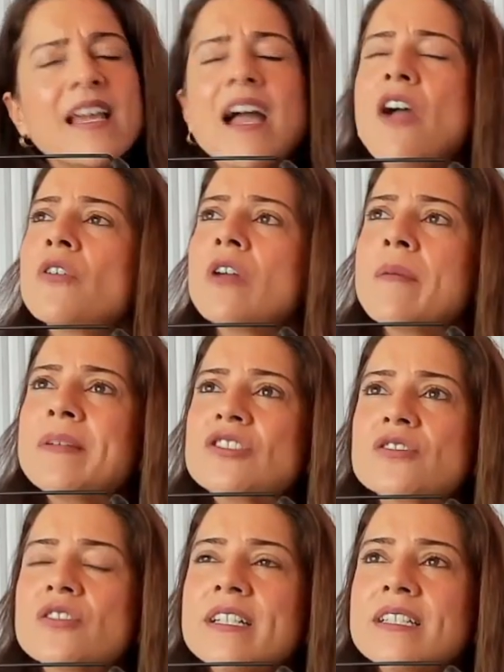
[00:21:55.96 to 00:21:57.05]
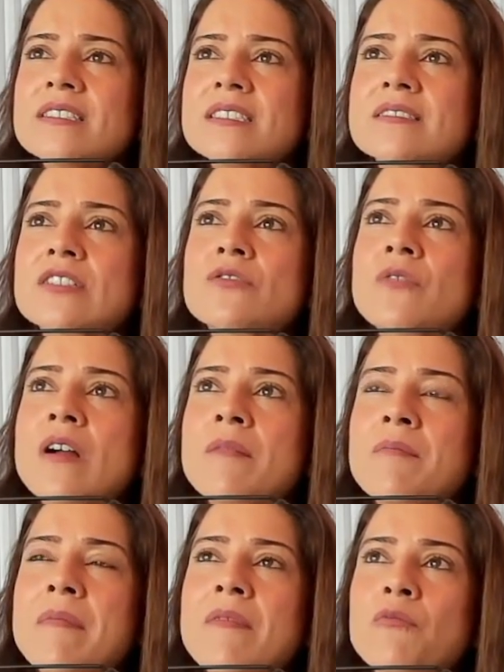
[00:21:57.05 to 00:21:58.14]
Yeah, or I mean, just looking to, so
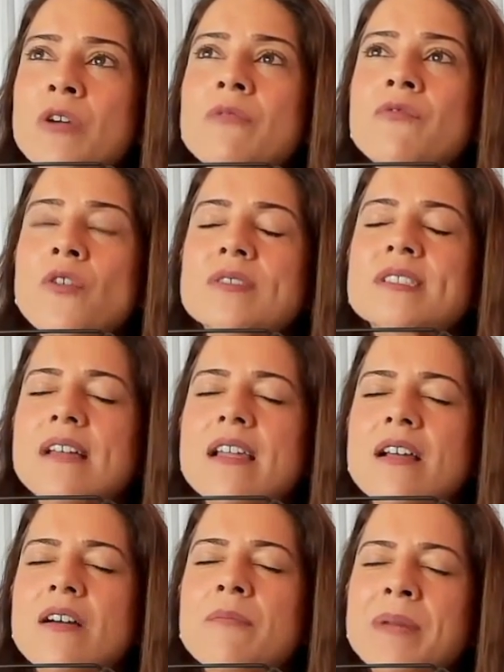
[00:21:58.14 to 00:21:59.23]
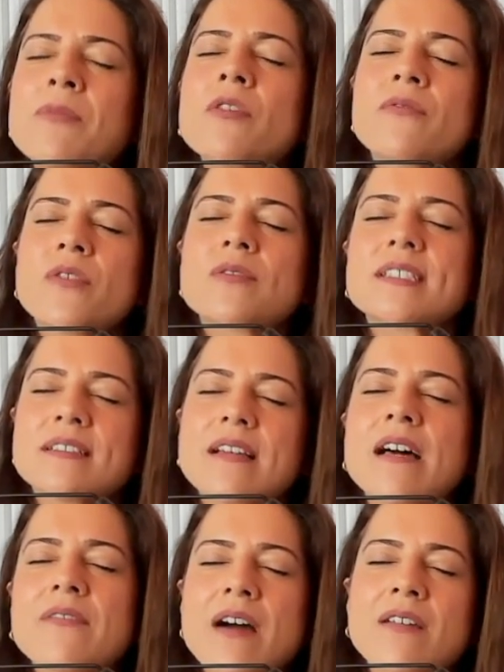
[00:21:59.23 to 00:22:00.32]
we focus a lot on, people are focusing a
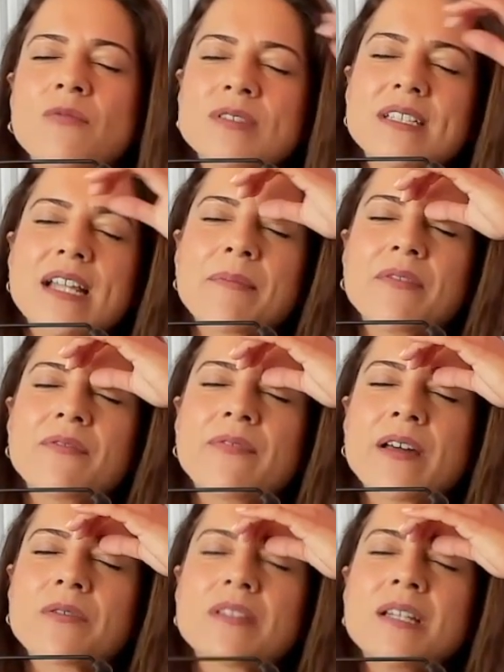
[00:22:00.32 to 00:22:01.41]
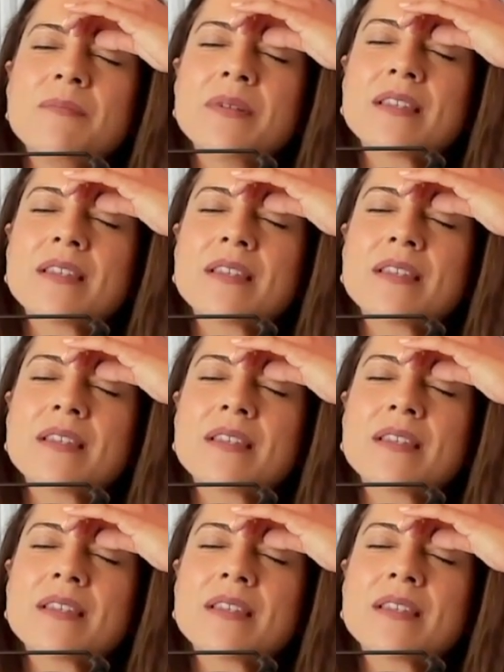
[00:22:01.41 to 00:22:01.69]
lot on what's going to happen federally,